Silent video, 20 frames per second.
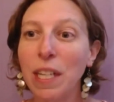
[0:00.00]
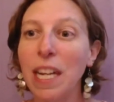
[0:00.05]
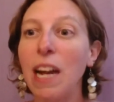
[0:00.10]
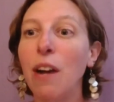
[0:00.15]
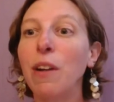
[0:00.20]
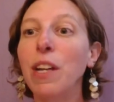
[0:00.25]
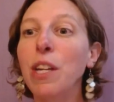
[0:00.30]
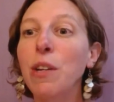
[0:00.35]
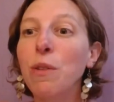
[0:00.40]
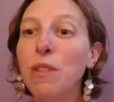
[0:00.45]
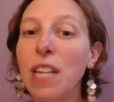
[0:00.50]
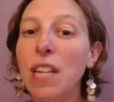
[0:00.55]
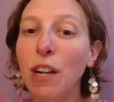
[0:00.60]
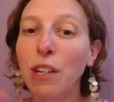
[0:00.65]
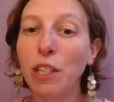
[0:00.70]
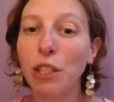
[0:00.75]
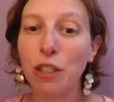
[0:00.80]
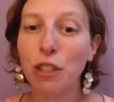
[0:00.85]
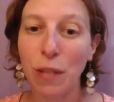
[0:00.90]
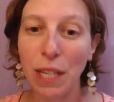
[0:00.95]
How can you tell
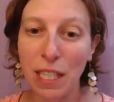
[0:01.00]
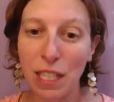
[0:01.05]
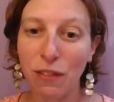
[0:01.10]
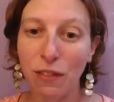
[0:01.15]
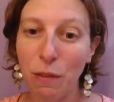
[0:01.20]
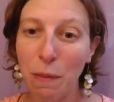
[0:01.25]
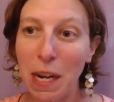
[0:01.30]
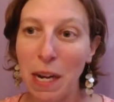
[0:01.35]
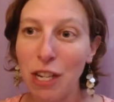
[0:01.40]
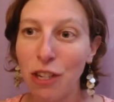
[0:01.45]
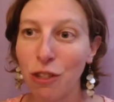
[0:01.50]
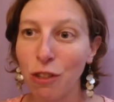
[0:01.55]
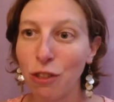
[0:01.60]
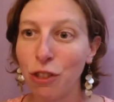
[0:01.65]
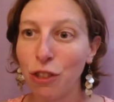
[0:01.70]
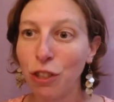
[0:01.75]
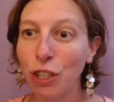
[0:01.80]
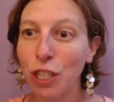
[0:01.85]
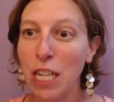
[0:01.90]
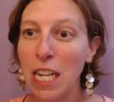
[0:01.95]
your transformational
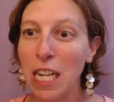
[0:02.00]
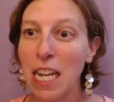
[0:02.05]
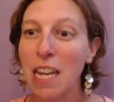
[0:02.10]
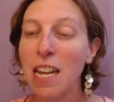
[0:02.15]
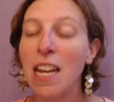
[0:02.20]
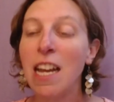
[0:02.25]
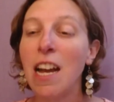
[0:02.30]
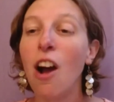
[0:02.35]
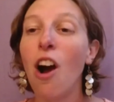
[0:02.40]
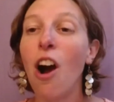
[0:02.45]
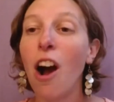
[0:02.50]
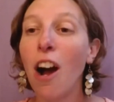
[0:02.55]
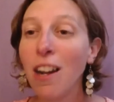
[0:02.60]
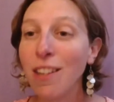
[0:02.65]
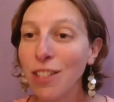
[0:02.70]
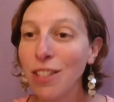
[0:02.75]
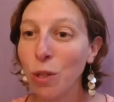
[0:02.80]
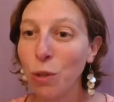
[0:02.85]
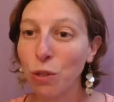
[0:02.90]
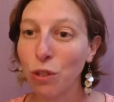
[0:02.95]
journey on
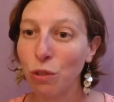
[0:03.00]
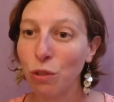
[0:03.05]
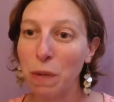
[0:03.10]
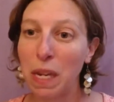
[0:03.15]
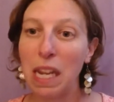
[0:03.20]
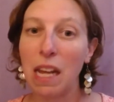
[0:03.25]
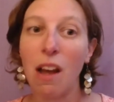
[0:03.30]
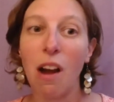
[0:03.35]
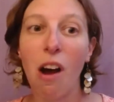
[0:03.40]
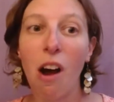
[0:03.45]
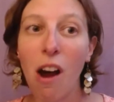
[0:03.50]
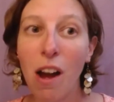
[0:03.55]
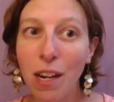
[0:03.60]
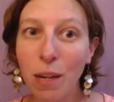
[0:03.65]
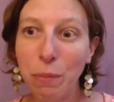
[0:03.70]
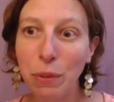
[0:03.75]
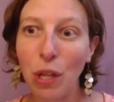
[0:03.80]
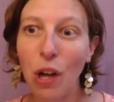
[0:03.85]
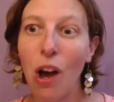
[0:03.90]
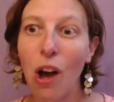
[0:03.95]
social media, on a
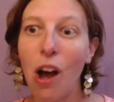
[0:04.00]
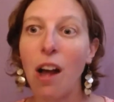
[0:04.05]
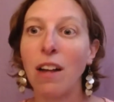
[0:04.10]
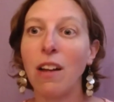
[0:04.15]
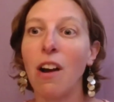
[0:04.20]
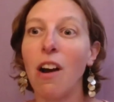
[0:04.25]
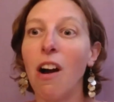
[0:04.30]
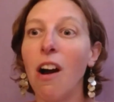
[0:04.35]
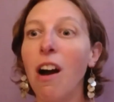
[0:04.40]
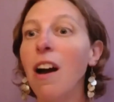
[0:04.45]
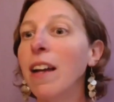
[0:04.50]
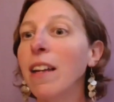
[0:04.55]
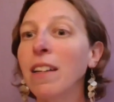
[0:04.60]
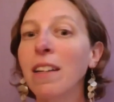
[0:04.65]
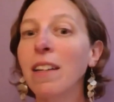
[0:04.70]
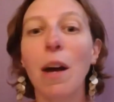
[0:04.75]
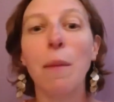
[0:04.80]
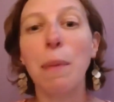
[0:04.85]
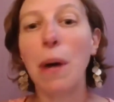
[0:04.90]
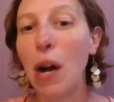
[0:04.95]
blog, on
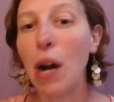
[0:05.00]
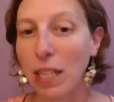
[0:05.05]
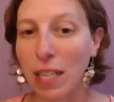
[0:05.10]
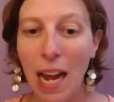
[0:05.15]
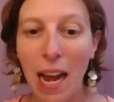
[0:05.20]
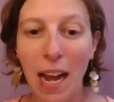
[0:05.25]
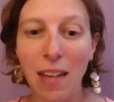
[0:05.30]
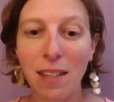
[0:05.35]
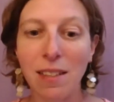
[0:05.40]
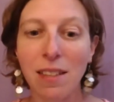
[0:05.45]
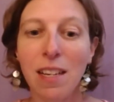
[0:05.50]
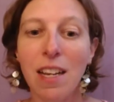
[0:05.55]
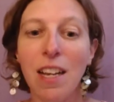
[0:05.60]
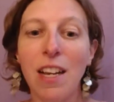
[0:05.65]
a podcast,